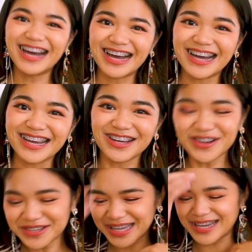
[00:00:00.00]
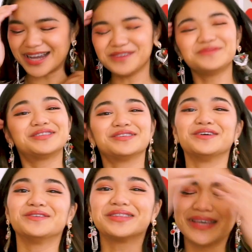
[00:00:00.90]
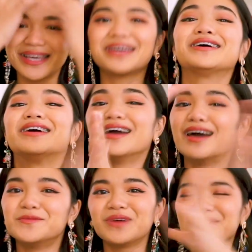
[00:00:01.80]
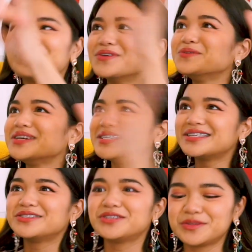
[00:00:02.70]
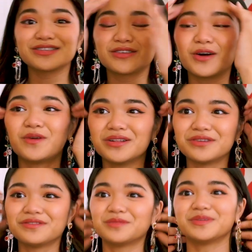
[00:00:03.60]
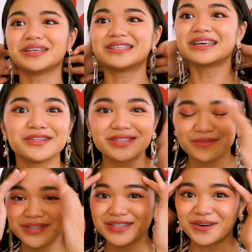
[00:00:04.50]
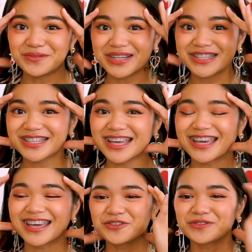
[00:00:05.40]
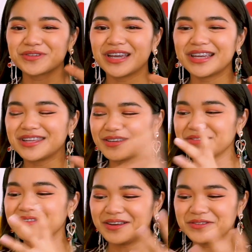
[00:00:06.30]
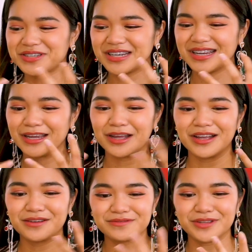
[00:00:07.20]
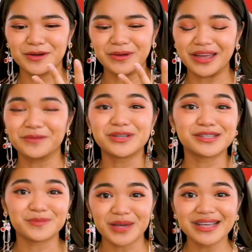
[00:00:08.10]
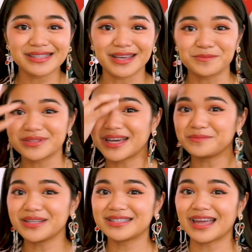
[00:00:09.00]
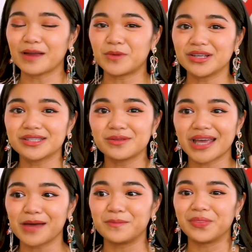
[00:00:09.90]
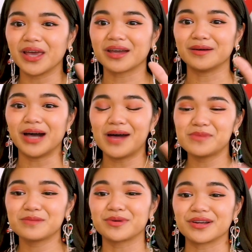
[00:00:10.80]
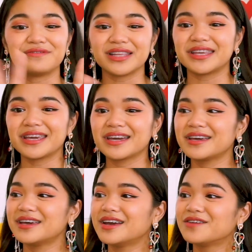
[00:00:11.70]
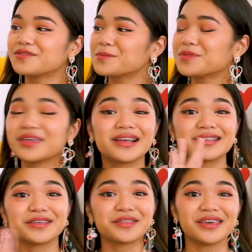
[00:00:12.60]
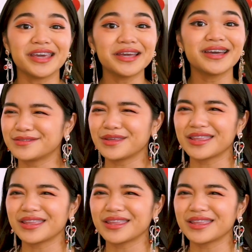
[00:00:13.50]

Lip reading: Hi. Okay, I'm so my focus is just so all over the place. I just have so much creative energy flowing, which is amazing. But that means that I'm also like a hummingbird flitting from thing to thing. So